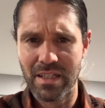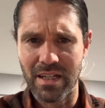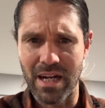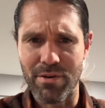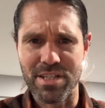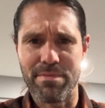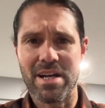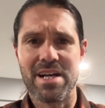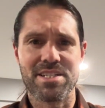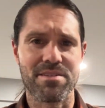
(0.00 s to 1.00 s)
All right, what's up,
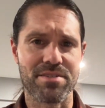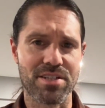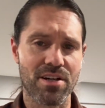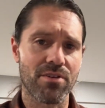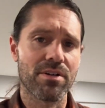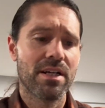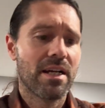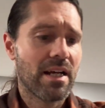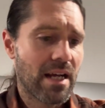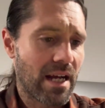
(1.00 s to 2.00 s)
guys? So
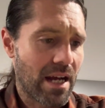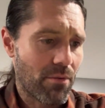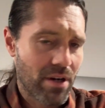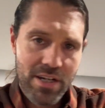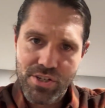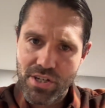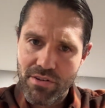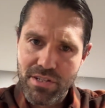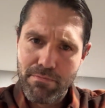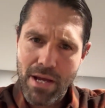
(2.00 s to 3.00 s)
we're gonna show
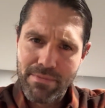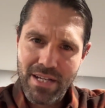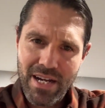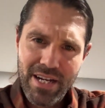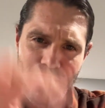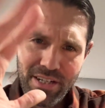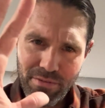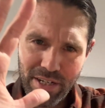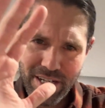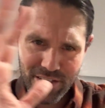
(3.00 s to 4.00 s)
some peptide
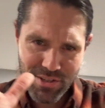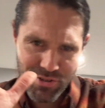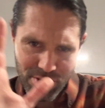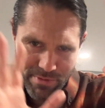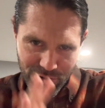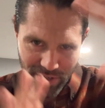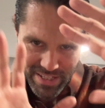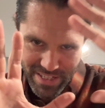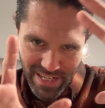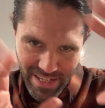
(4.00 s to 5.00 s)
reconstitution. I'm gonna try and
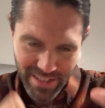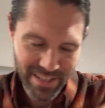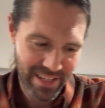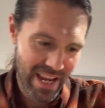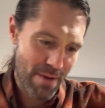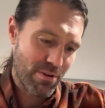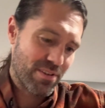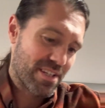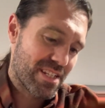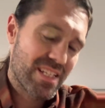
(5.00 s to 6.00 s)
stay in the camera on
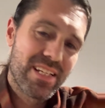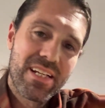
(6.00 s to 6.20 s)
this.